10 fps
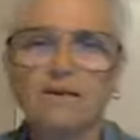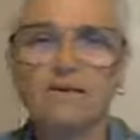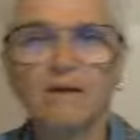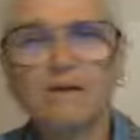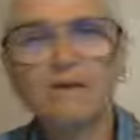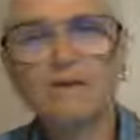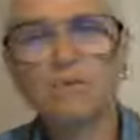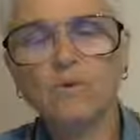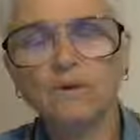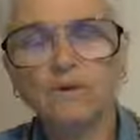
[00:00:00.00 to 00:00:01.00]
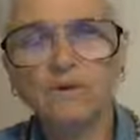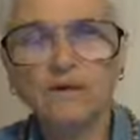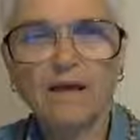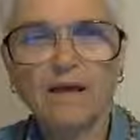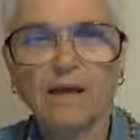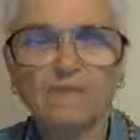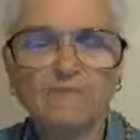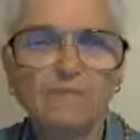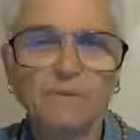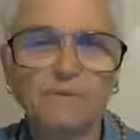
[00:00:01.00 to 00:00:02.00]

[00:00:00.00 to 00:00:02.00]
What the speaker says: that he would have,